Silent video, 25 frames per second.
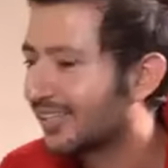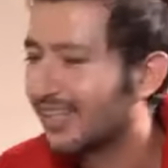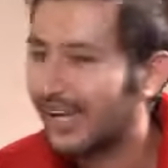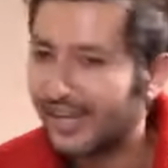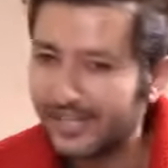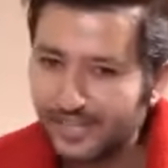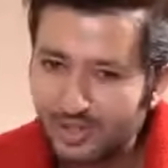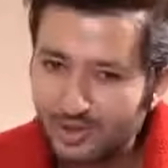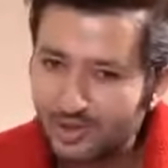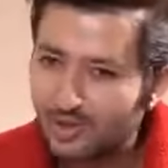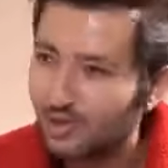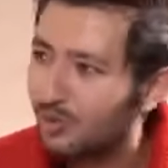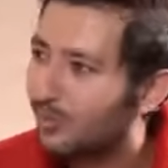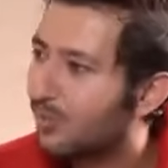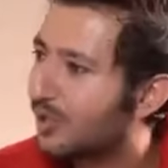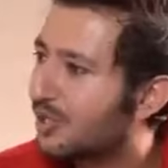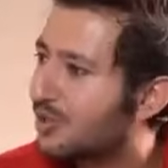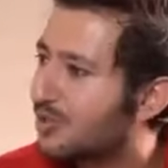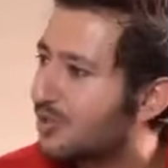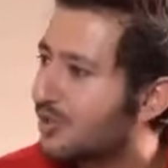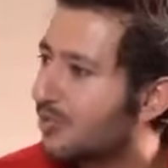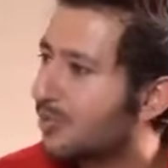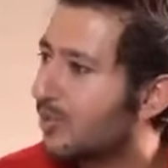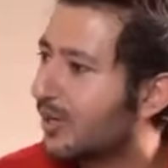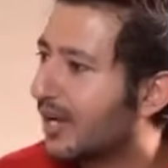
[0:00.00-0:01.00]
Thank you so
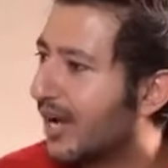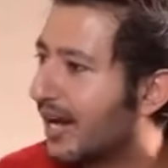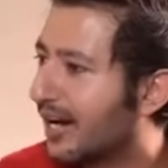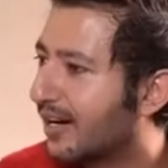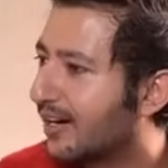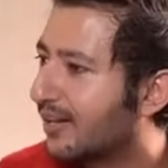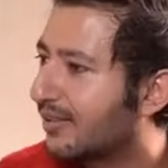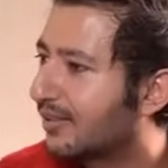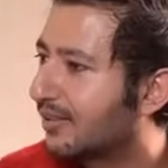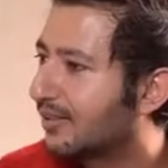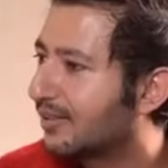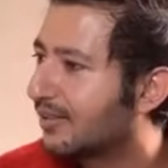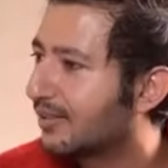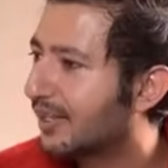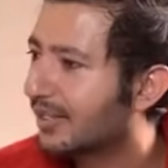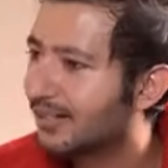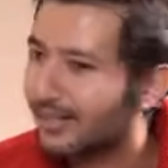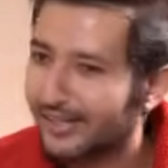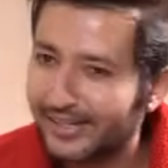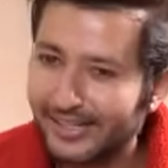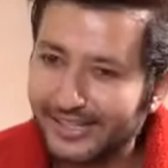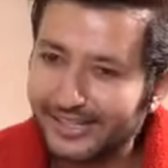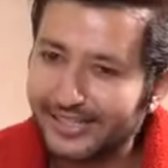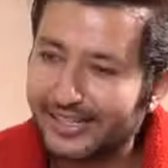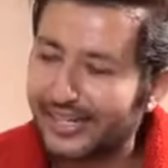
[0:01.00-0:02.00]
much. We had uh, a
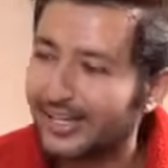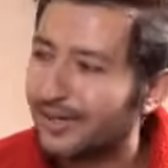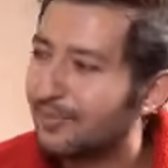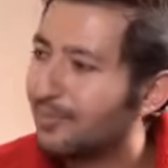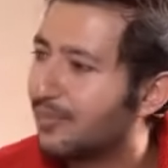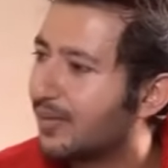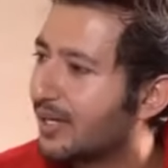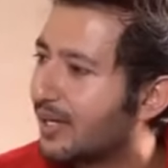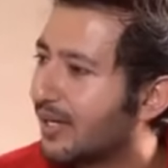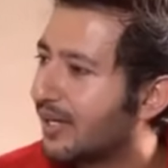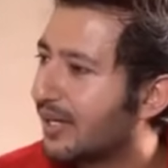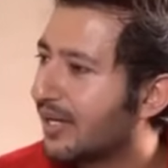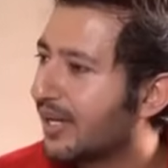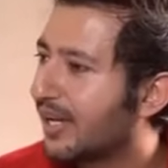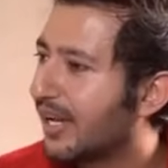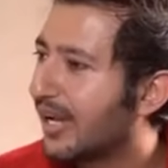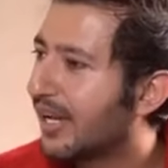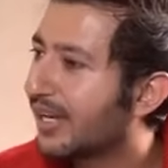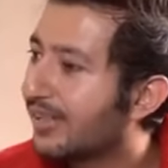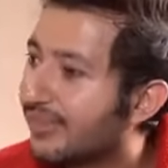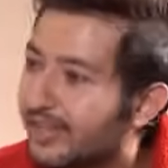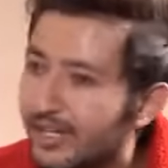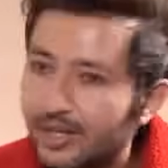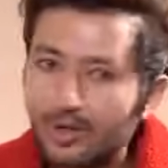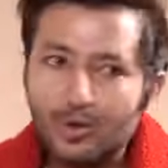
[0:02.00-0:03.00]
great time.
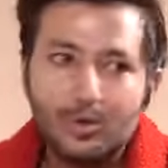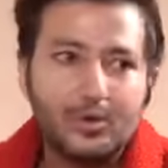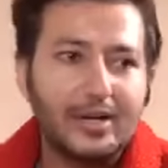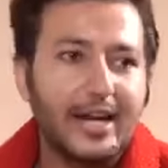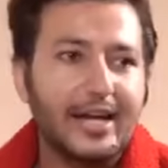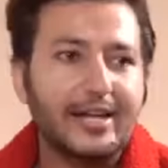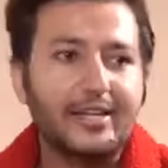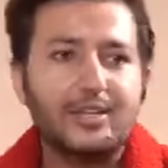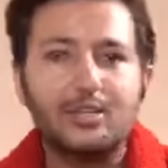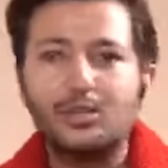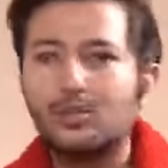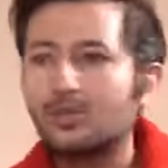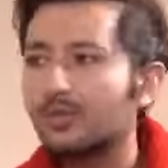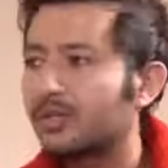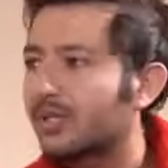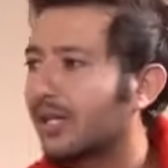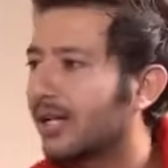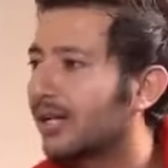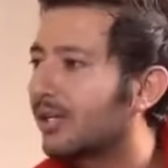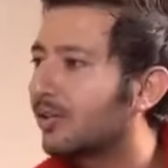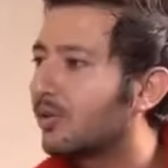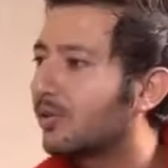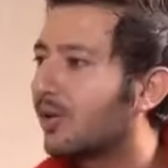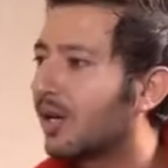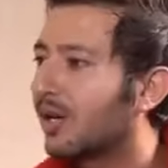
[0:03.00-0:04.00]
Anything you'd like to
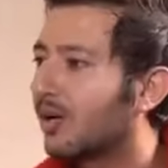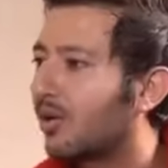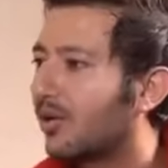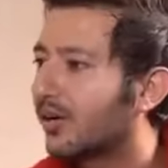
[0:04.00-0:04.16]
tell to our